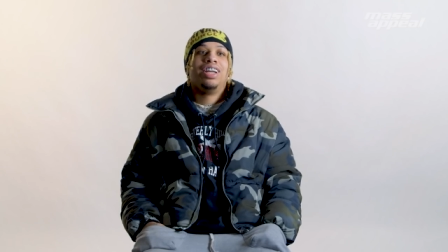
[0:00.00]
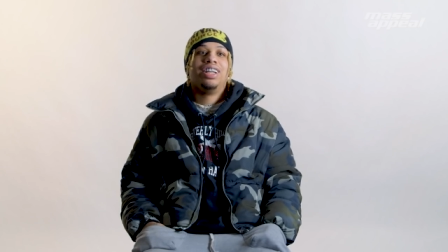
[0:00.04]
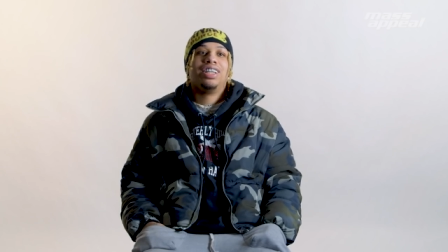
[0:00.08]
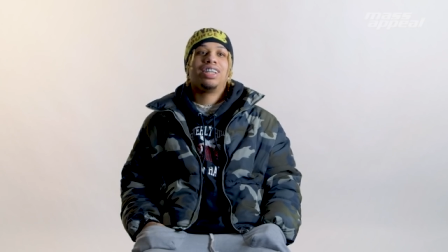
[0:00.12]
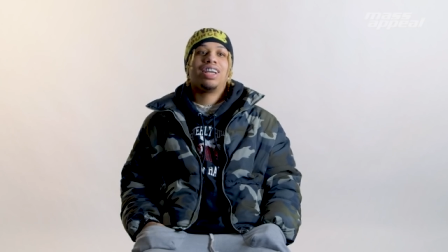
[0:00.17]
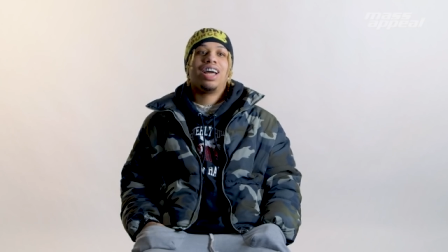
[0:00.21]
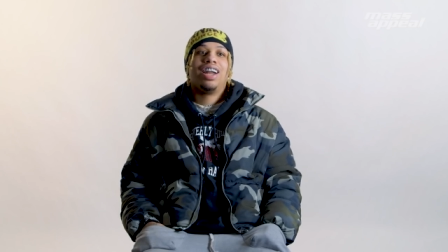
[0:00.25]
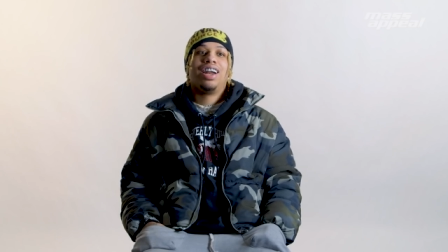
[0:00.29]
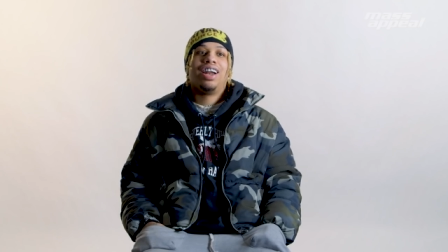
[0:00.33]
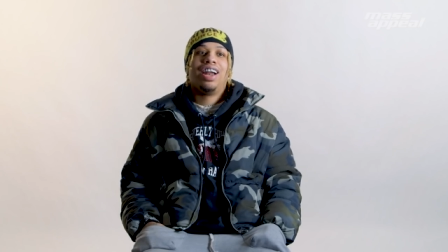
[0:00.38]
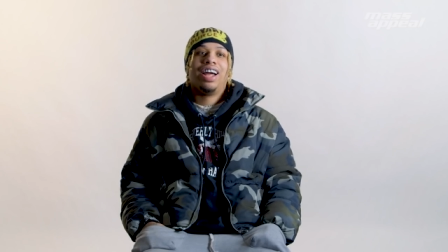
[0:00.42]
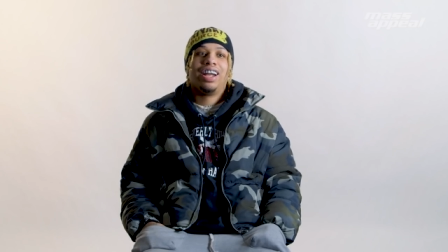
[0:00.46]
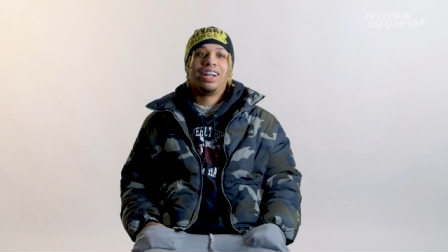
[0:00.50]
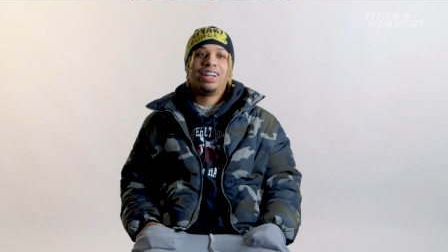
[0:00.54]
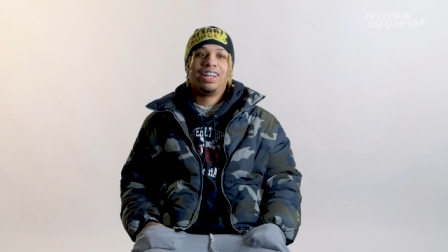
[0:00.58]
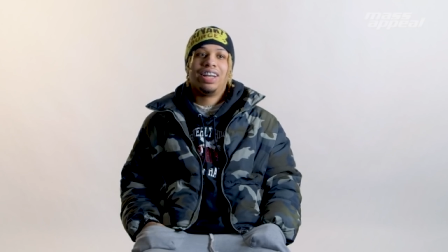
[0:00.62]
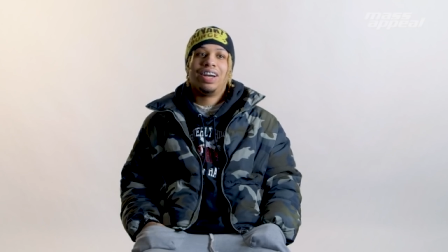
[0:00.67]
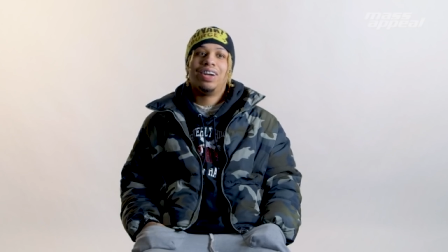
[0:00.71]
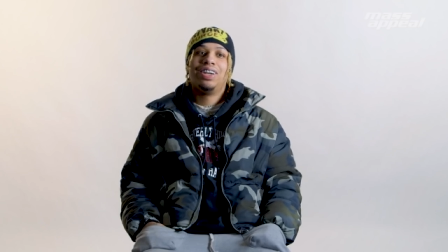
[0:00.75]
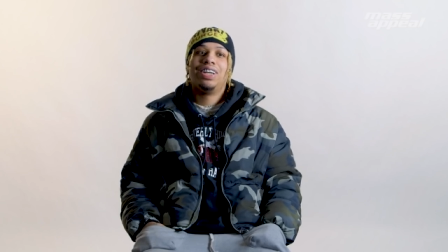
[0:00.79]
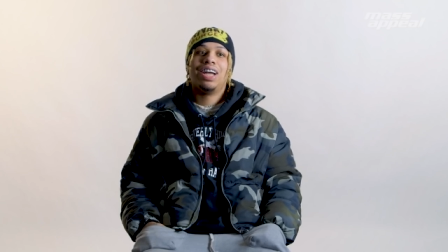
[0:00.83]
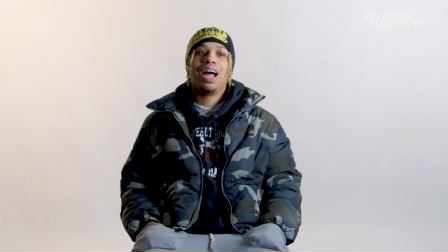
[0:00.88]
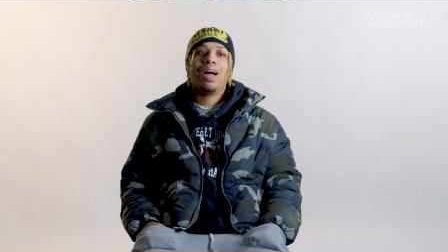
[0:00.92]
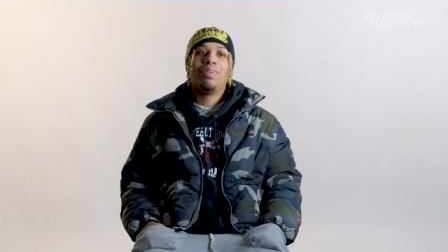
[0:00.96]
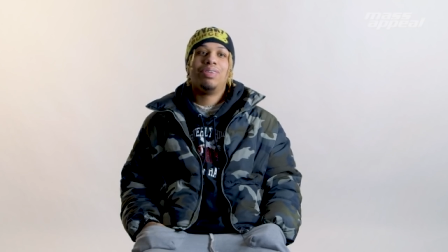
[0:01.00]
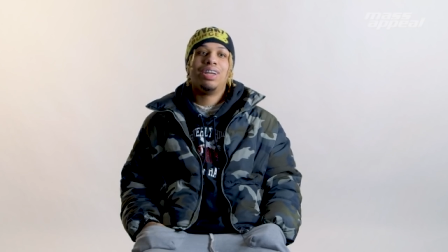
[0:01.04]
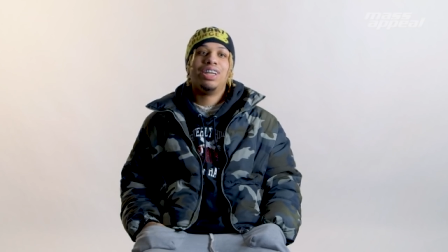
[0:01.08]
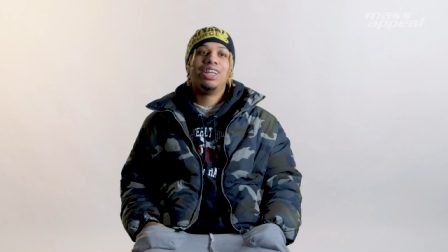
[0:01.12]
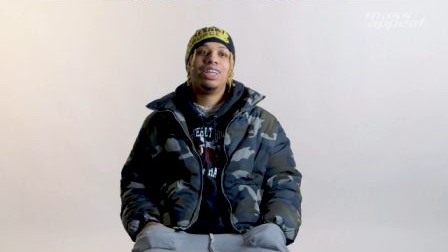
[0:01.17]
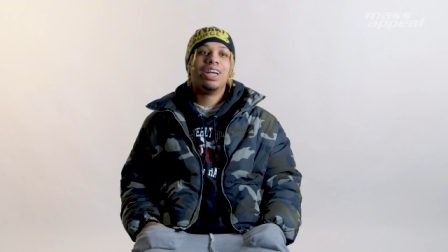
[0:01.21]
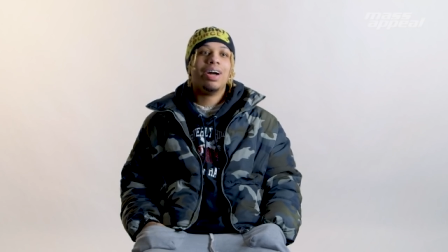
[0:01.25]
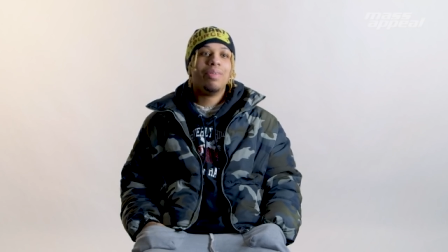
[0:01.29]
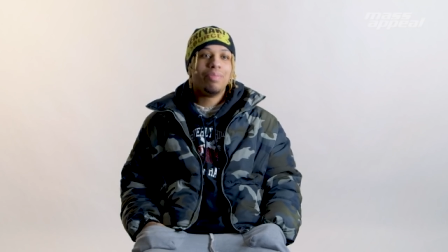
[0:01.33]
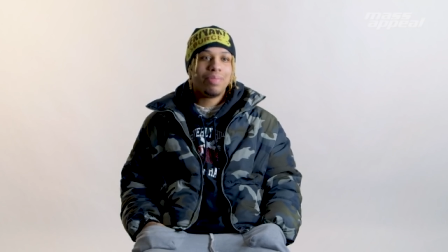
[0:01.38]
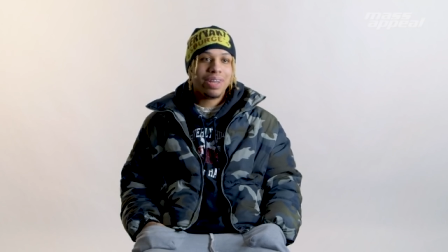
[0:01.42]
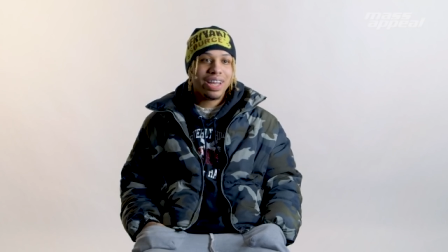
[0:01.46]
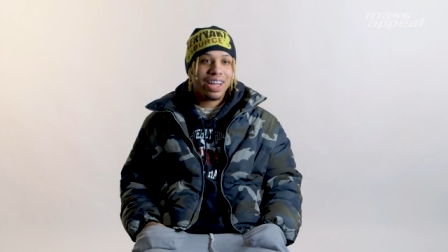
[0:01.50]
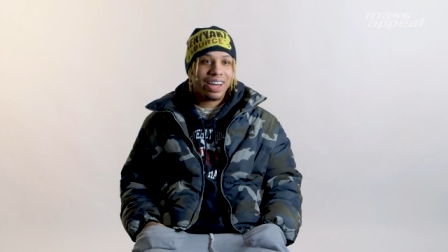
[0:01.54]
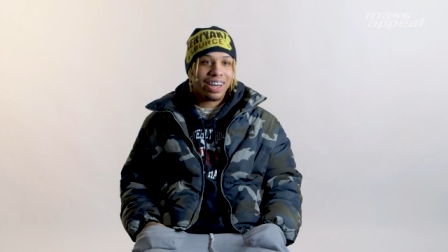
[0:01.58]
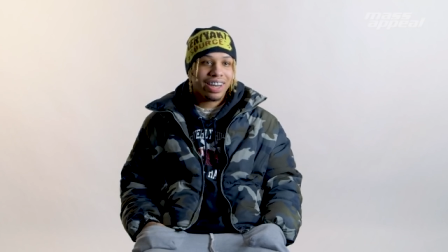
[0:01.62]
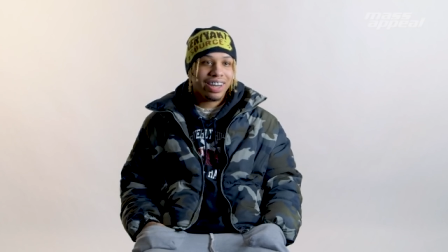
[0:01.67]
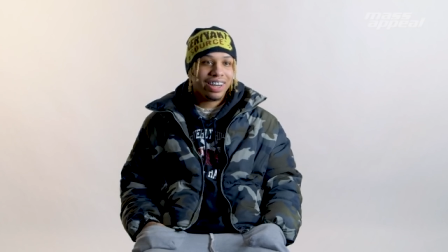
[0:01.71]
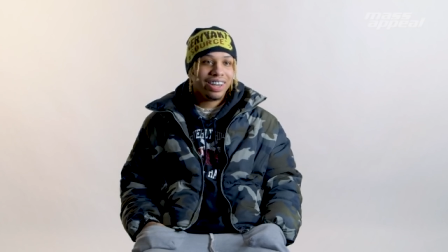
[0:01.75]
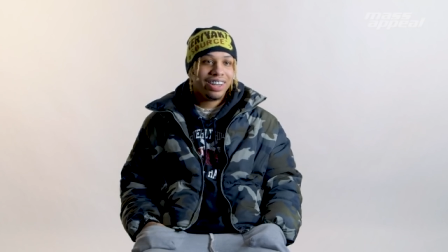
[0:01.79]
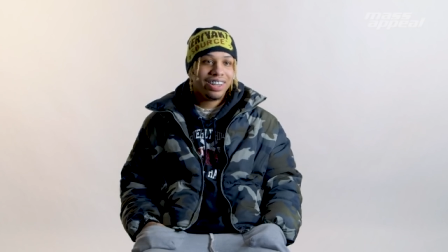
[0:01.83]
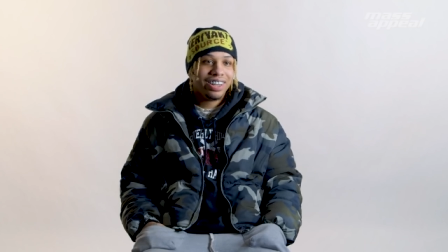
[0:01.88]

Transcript: it's kind of like their job to jump in.